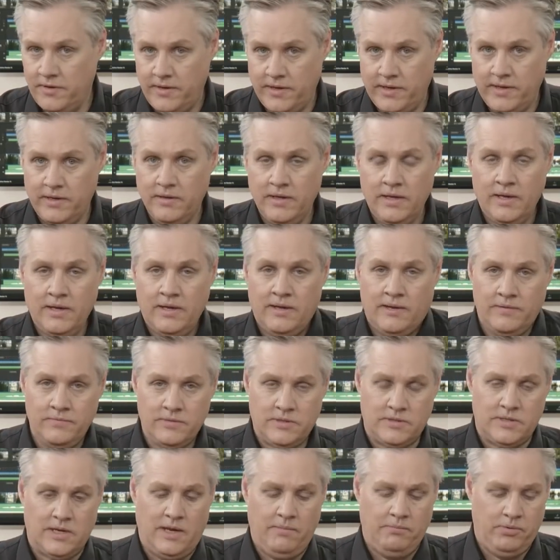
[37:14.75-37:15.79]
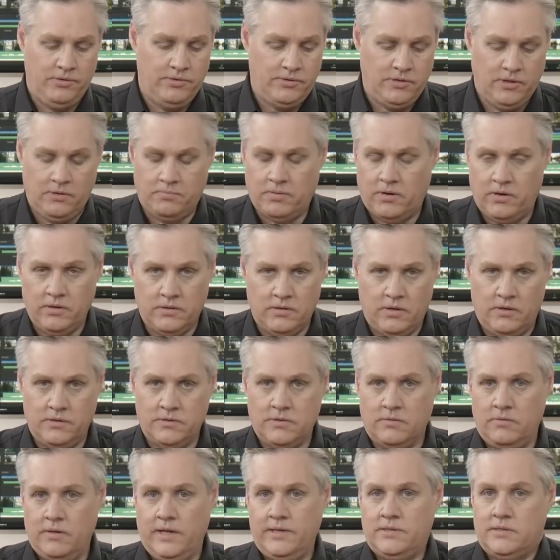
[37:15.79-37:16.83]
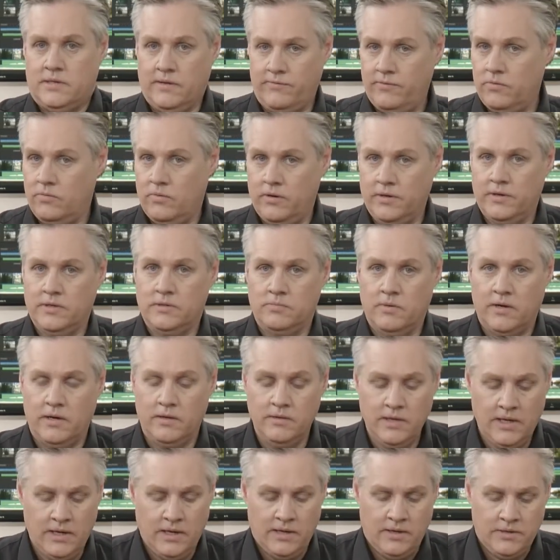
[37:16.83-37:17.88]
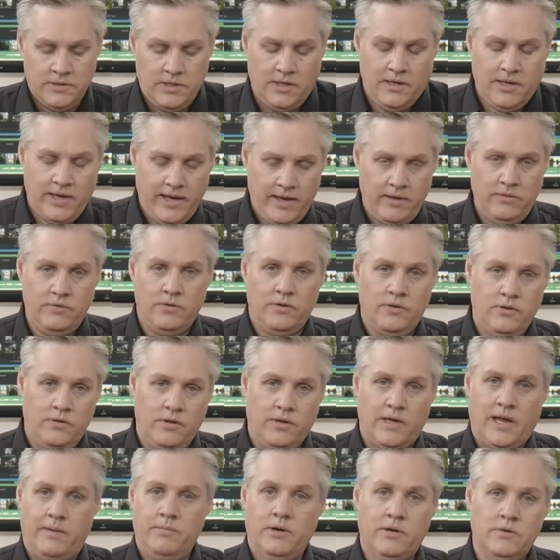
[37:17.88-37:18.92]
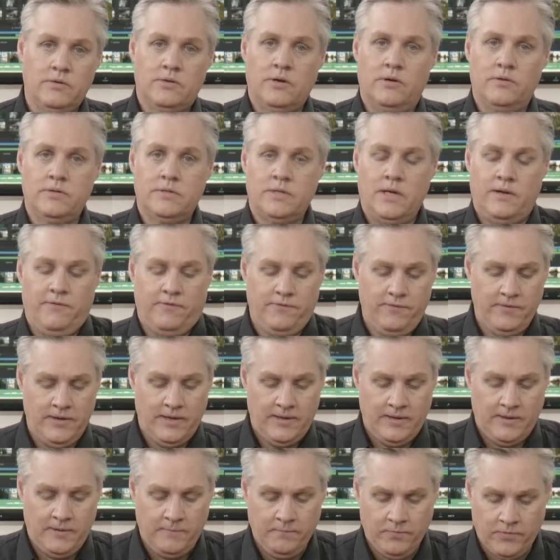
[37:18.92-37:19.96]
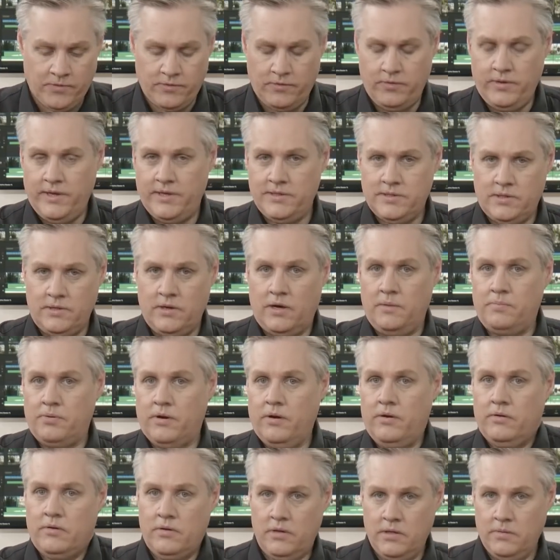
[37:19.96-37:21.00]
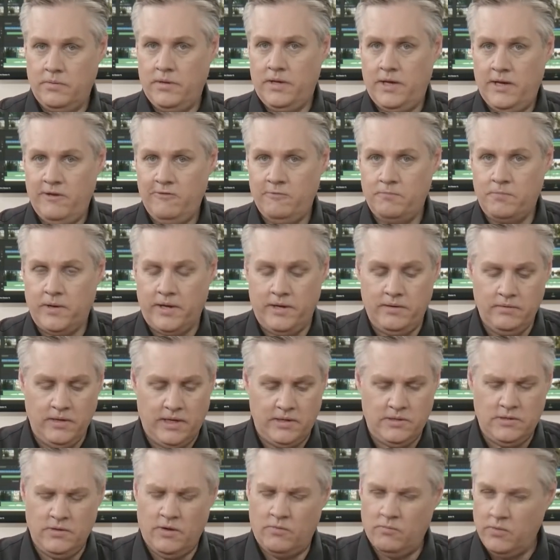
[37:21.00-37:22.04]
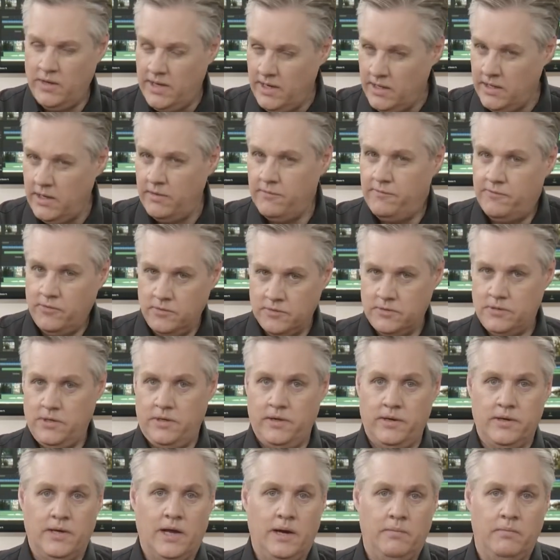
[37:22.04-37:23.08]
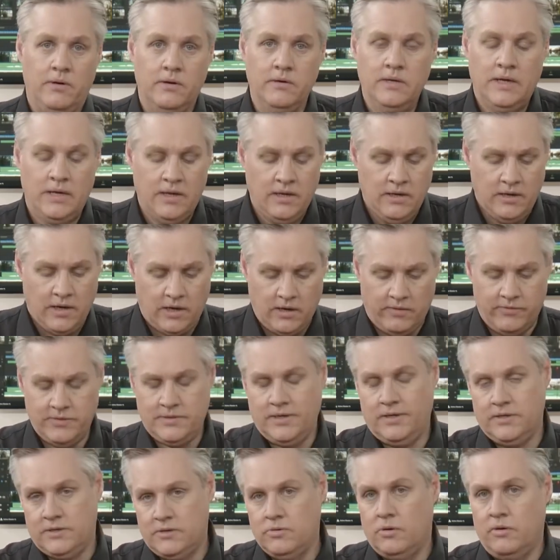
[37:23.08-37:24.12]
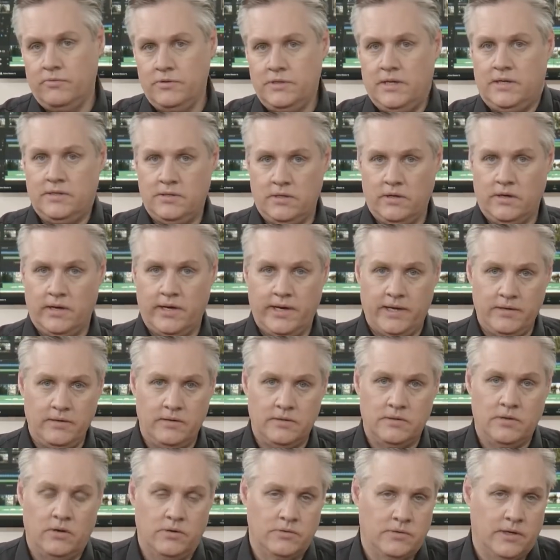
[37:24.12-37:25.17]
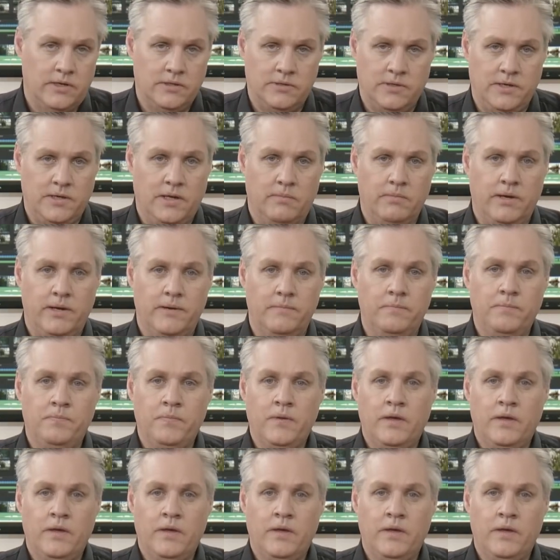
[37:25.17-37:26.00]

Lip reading: in there. It's the same Bluetooth protocol, so all that stuff will work as well. So you can do the camera control stuff through the SDI protocol that we have, but it's not really a full studio camera. And obviously it's 12G SDI out and it's Ultra HD coming out.